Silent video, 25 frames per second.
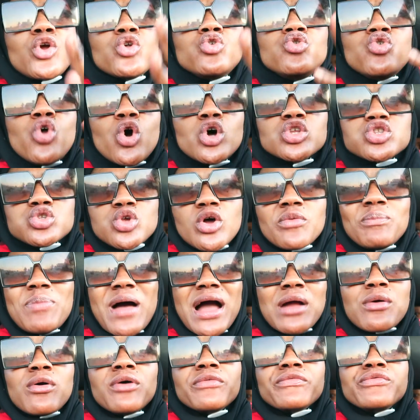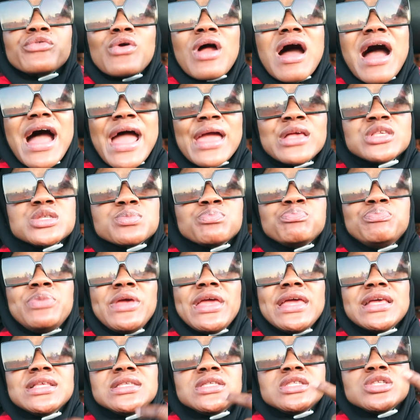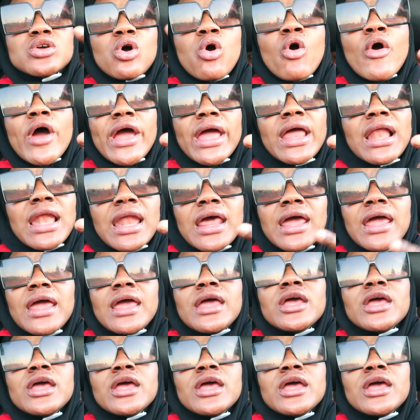loads of bag of rice, beans, oil.